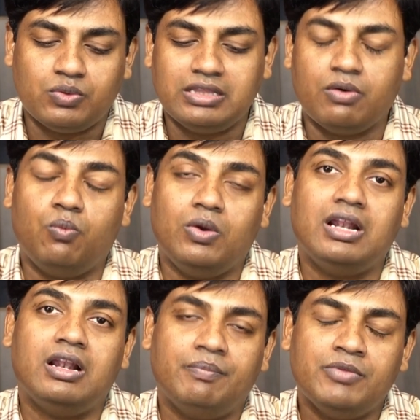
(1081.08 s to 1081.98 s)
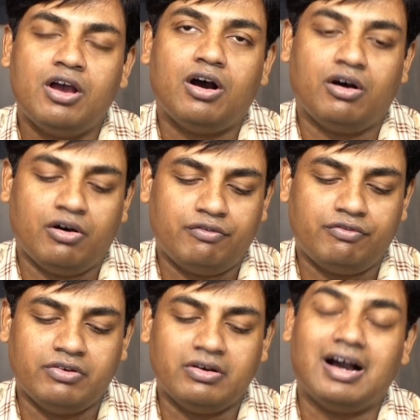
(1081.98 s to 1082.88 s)
with the will
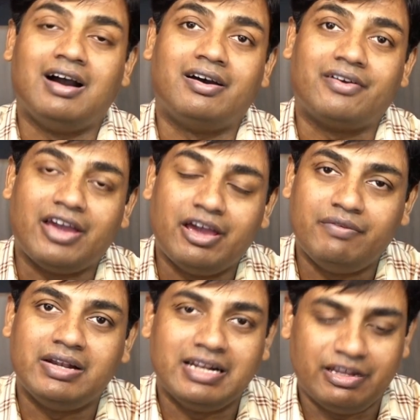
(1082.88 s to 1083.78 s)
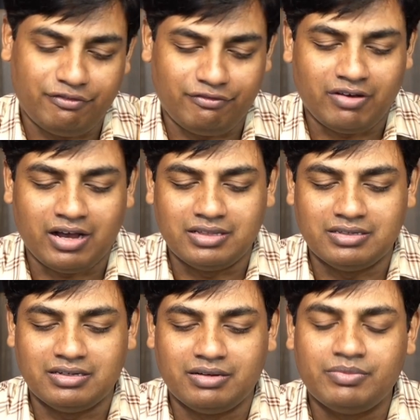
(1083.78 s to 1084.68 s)
of our Heavenly
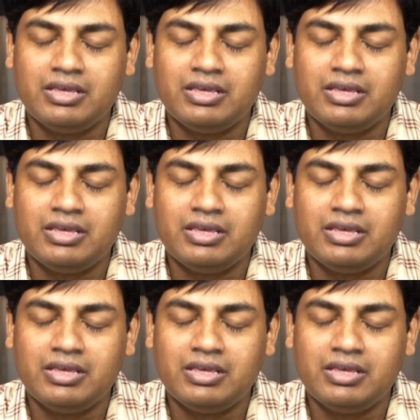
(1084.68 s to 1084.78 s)
Father.